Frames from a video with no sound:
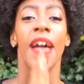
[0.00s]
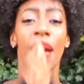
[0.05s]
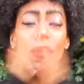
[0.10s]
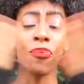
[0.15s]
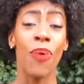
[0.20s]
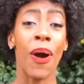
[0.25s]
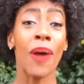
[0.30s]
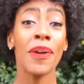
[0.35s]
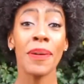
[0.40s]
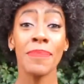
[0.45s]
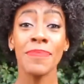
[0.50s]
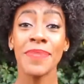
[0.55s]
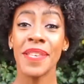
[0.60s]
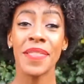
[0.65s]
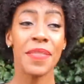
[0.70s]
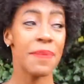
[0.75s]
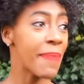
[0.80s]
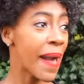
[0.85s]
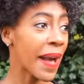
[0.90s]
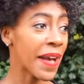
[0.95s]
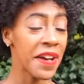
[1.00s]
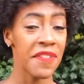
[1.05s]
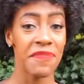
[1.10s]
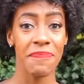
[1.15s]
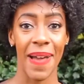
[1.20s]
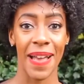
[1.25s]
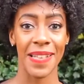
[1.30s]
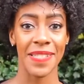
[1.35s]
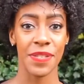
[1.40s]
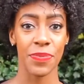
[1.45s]
and welcome to the Mecca of
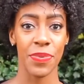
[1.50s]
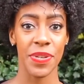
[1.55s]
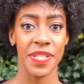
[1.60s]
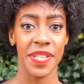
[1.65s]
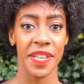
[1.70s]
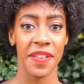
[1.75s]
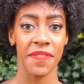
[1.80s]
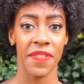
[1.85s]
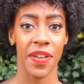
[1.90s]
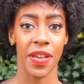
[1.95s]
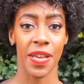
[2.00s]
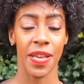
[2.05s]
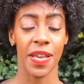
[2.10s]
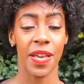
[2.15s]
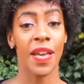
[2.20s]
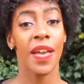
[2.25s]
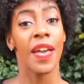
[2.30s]
Mastery TV.